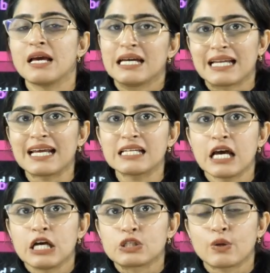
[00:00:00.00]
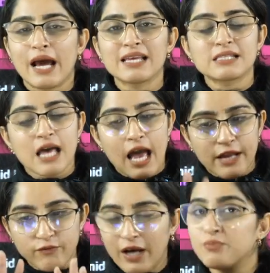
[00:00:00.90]
right? So guys, and
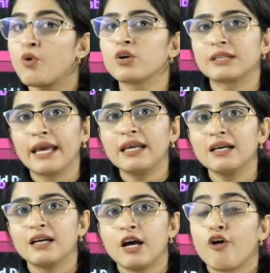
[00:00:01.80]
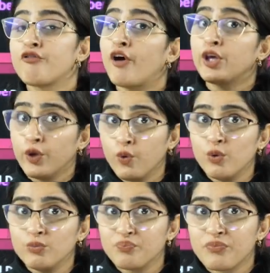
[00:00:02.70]
one more thing for
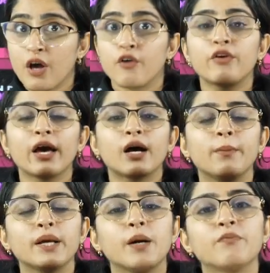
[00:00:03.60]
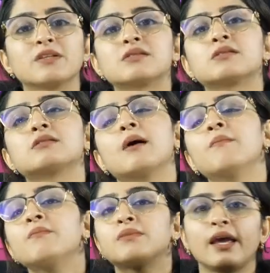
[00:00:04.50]
you, we are coming up with
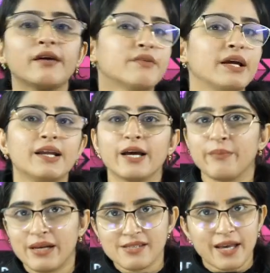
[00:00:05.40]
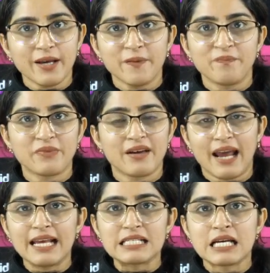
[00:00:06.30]
something really amazing,
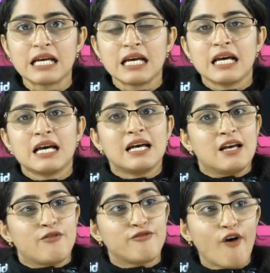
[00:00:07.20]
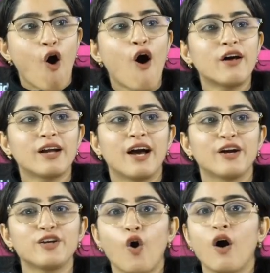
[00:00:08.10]
right? For
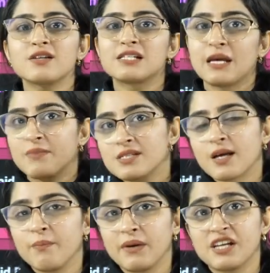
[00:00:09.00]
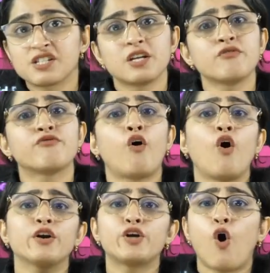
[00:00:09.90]
your syllabus completion, for
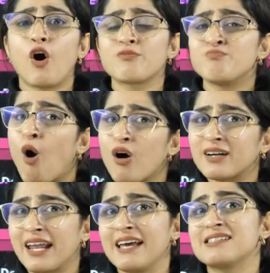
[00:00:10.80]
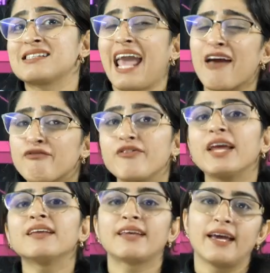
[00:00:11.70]
your mock test,
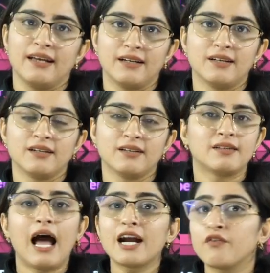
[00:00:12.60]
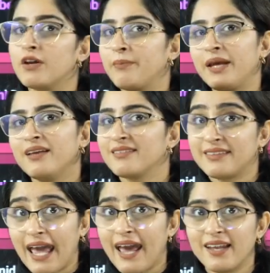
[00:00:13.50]
everything that will be
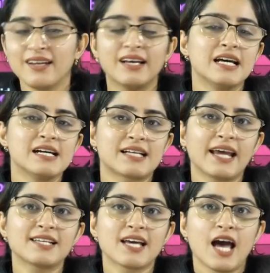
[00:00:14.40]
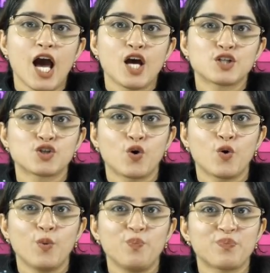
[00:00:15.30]
there, right?
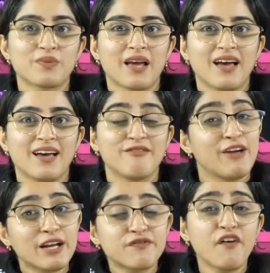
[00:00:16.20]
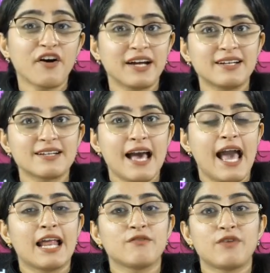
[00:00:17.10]
So wait for it,
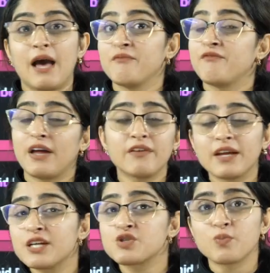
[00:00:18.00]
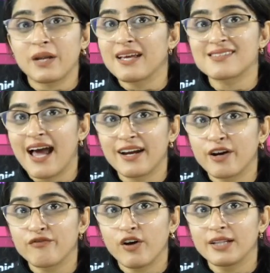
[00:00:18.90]
and I'm very, very super excited
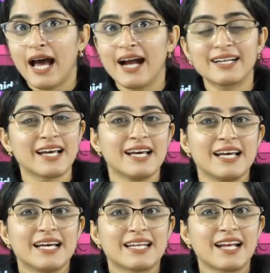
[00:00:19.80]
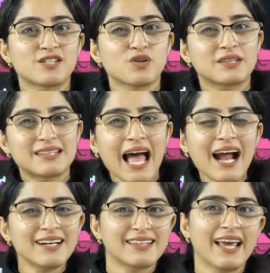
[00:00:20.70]
for that, right? So that
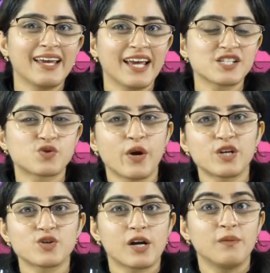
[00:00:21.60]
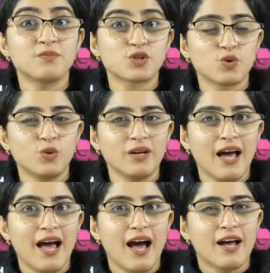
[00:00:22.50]
thing is going to come soon.
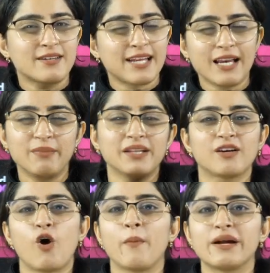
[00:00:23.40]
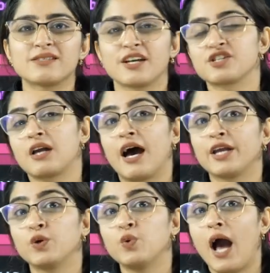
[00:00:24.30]
Tell me in the comment section, are
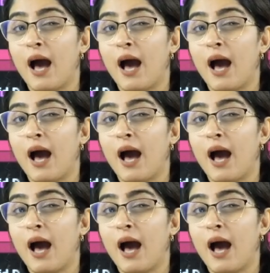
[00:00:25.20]
you